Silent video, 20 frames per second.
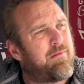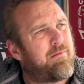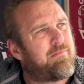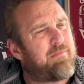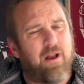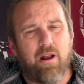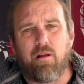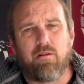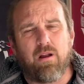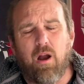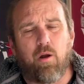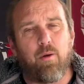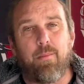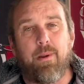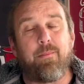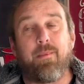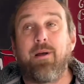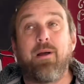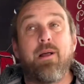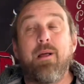Don't know, can't
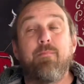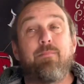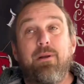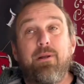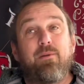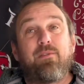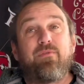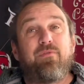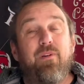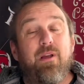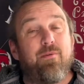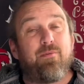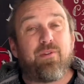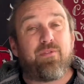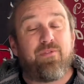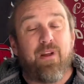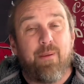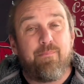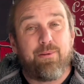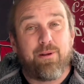remember. But it was it was
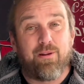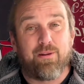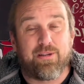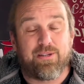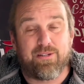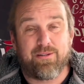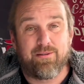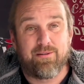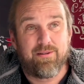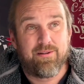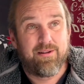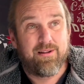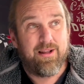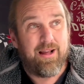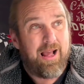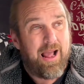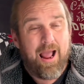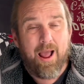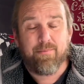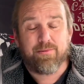fabulous,
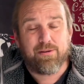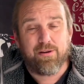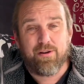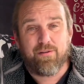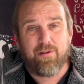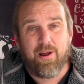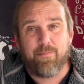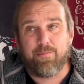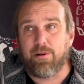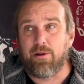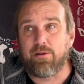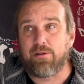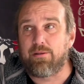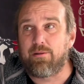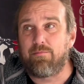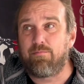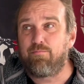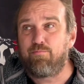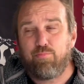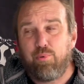absolutely fabulous,
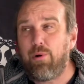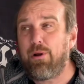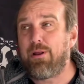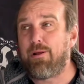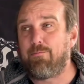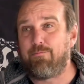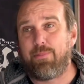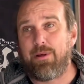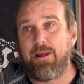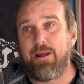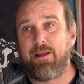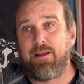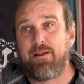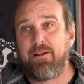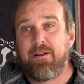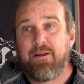brilliant beer.